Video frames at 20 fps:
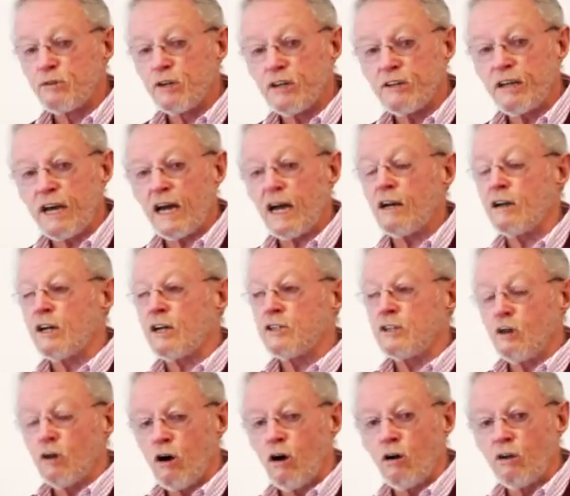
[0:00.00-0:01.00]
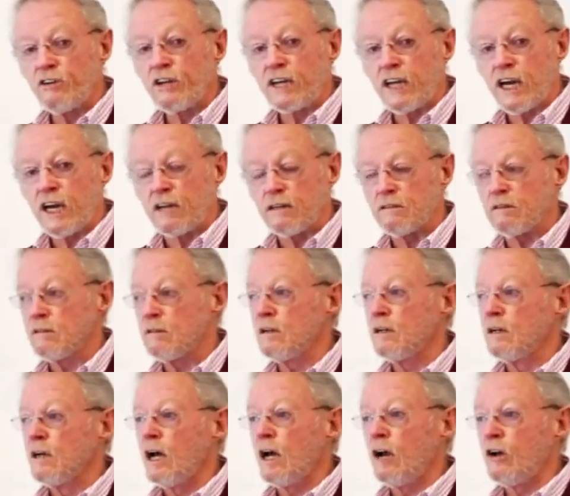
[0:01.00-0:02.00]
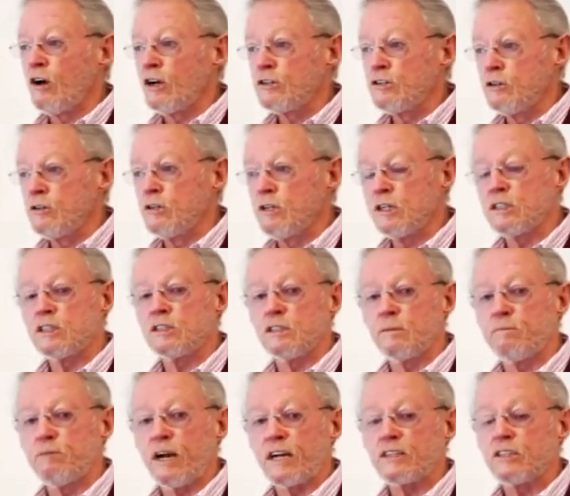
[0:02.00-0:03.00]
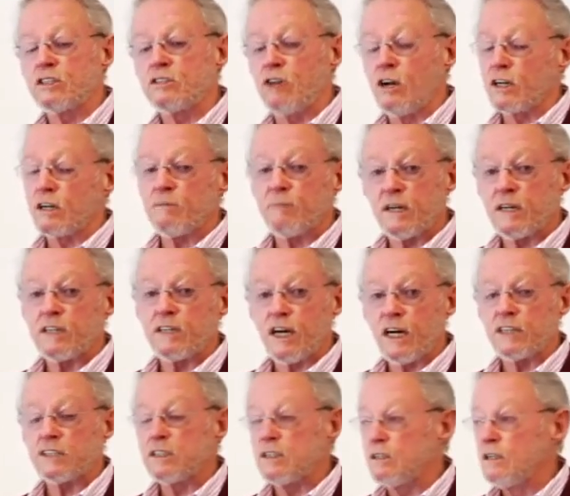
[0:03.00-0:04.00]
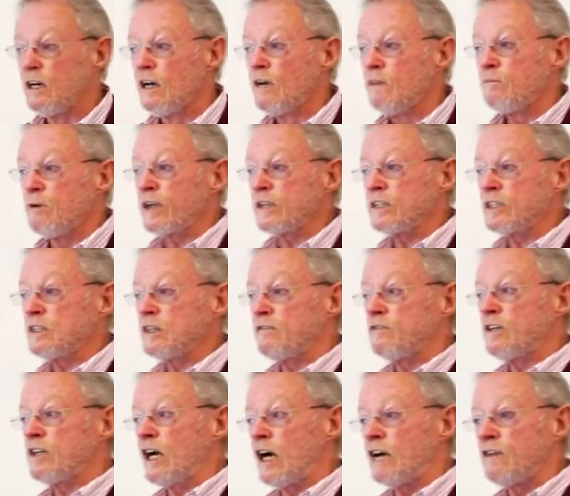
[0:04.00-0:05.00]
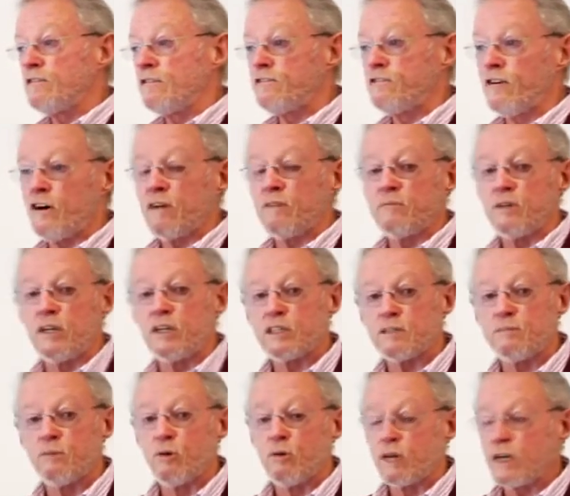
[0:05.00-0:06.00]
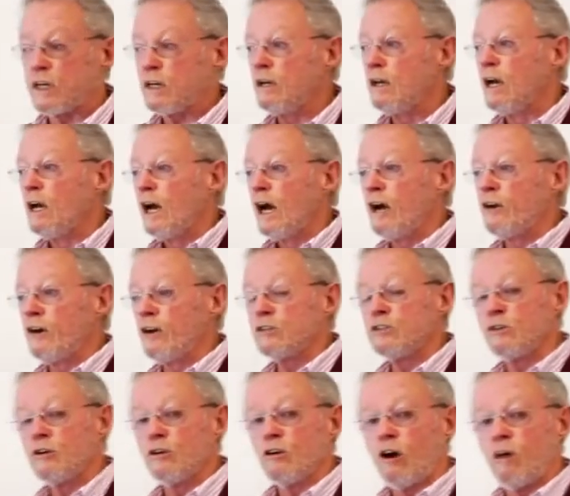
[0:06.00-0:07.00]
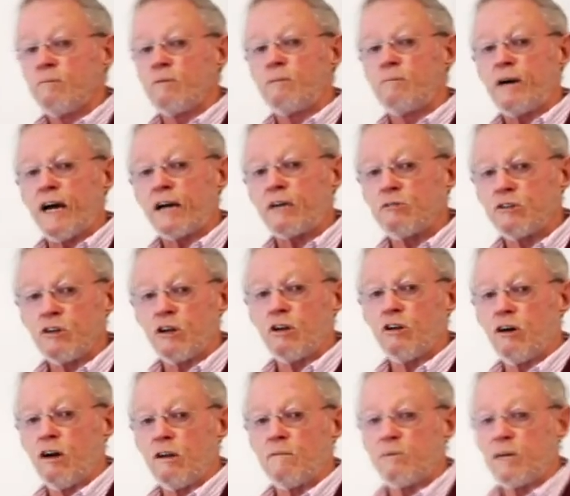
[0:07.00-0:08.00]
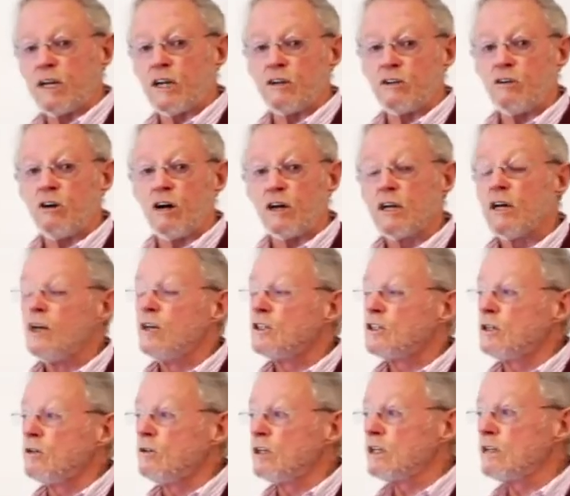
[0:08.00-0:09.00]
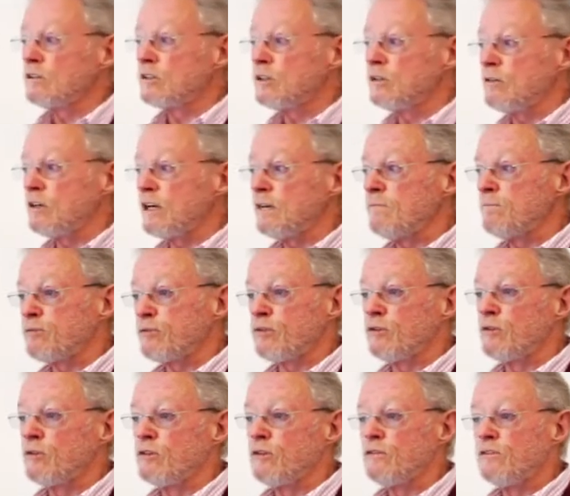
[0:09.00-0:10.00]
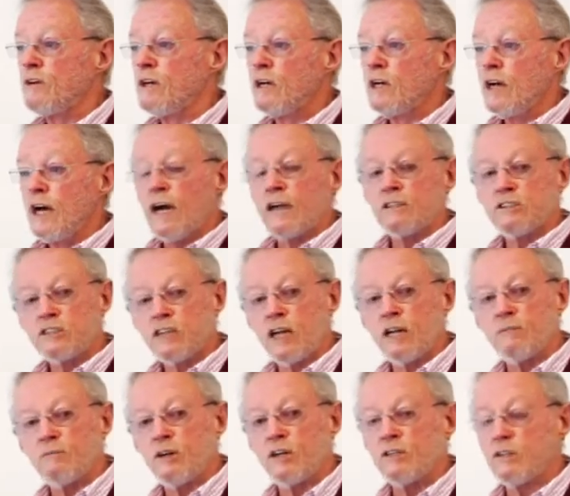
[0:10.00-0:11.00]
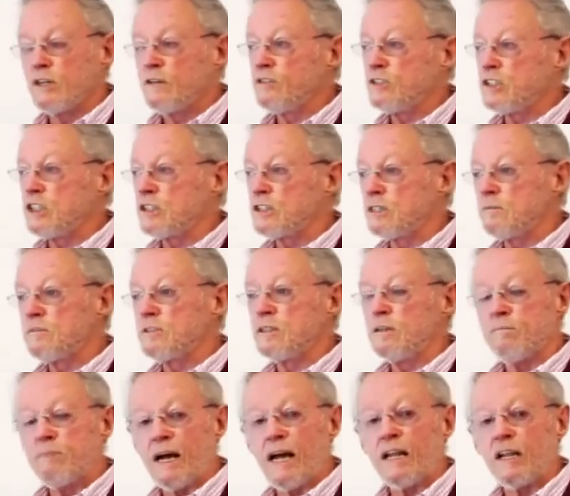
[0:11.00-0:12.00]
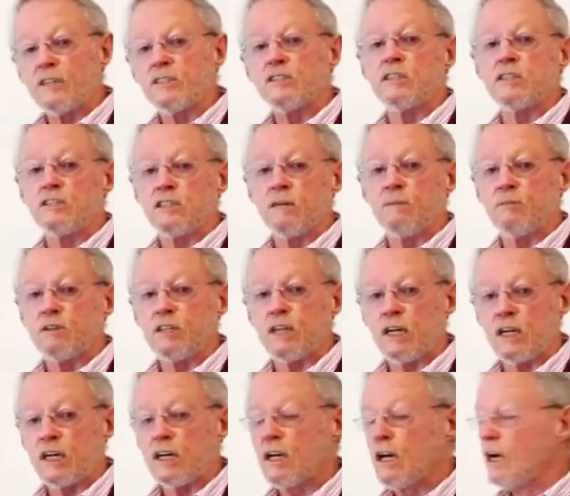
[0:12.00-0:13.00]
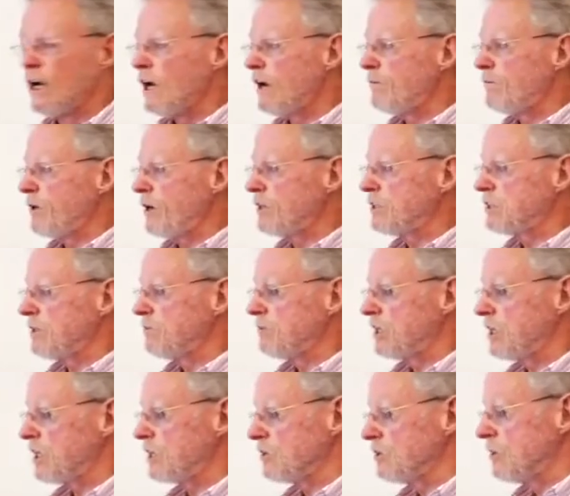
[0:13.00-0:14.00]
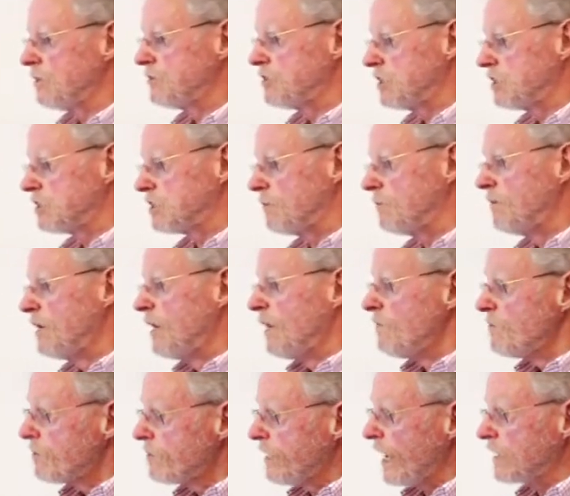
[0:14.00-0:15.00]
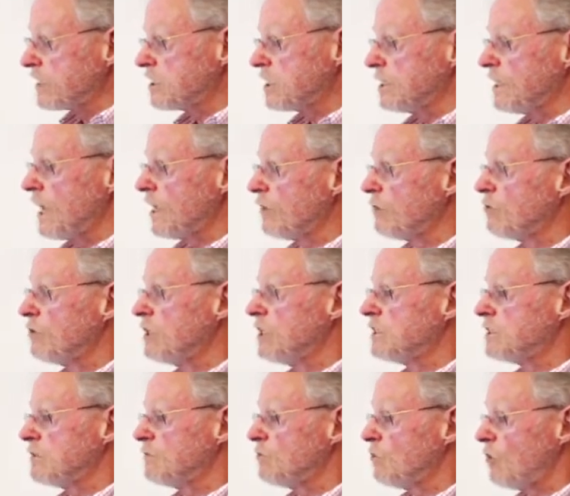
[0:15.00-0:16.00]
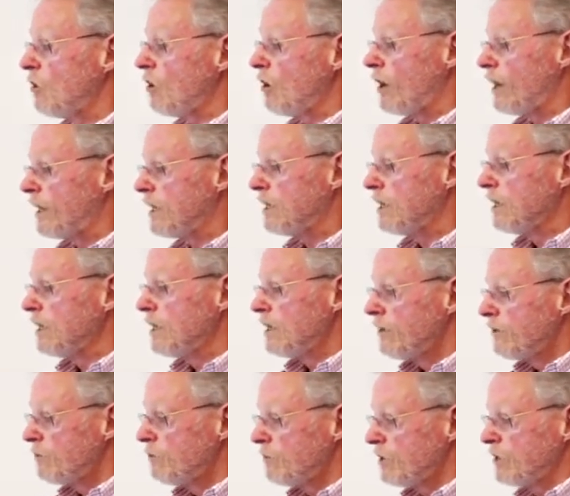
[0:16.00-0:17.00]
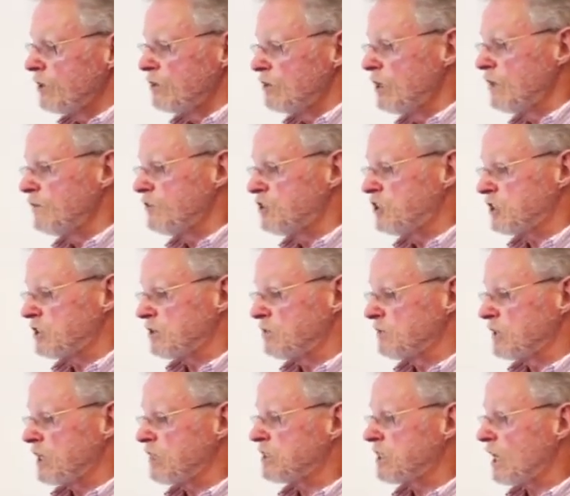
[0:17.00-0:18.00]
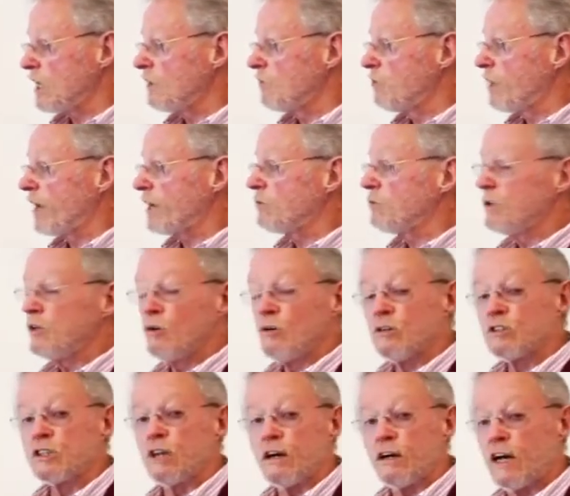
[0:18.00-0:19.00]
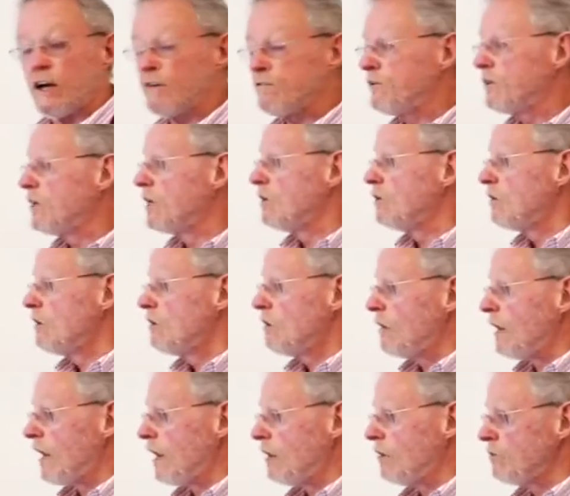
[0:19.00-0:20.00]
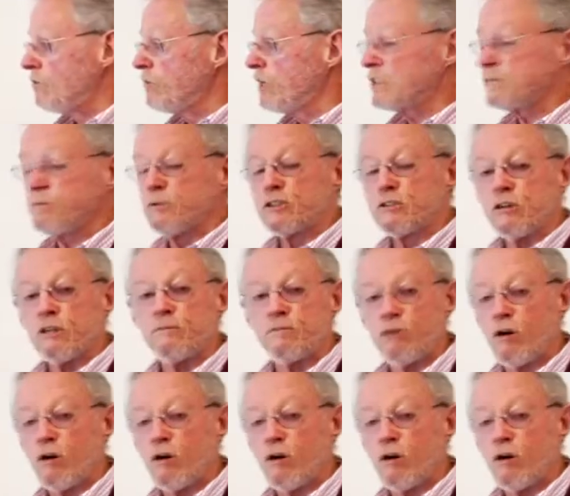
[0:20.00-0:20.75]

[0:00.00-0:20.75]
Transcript: breathe out and you hold again. And I do this as a practice, like a meditation practice every day for 5 minutes morning, and I do it on my back when I lie in bed at night to improve and settle my nervous system and to balance the sympathetic and parasympathetic nervous system. That's another reason why when the nervous system gets out of whack, we also have respiratory